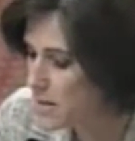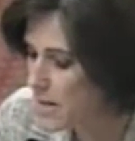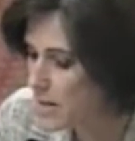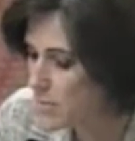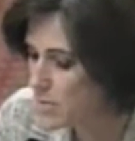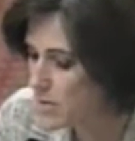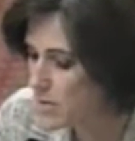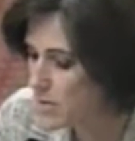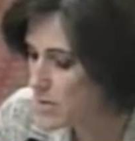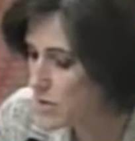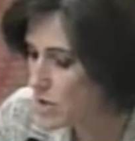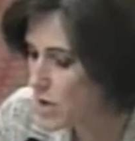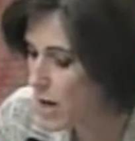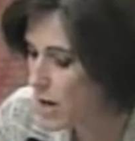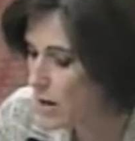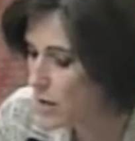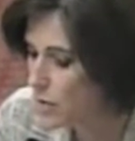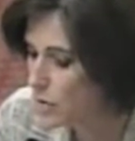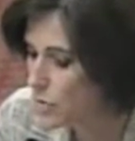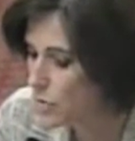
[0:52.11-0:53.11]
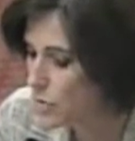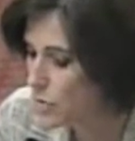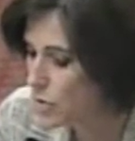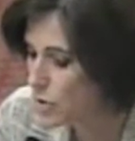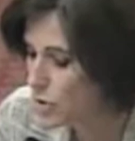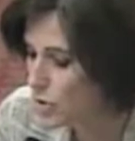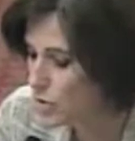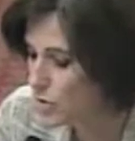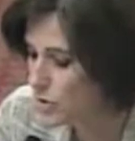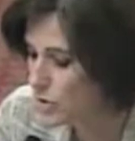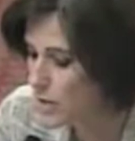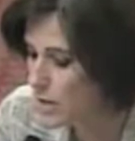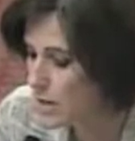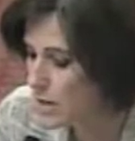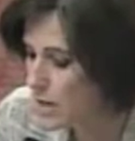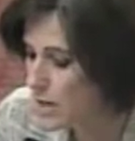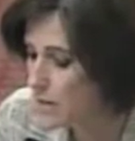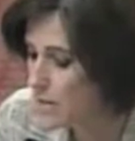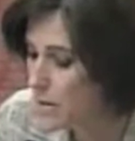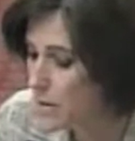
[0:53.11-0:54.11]
names of the child or children
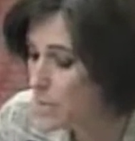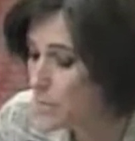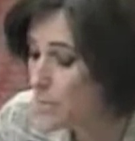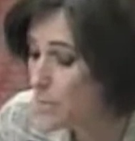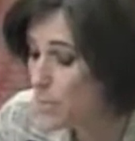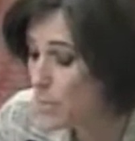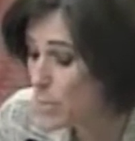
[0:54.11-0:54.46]
in the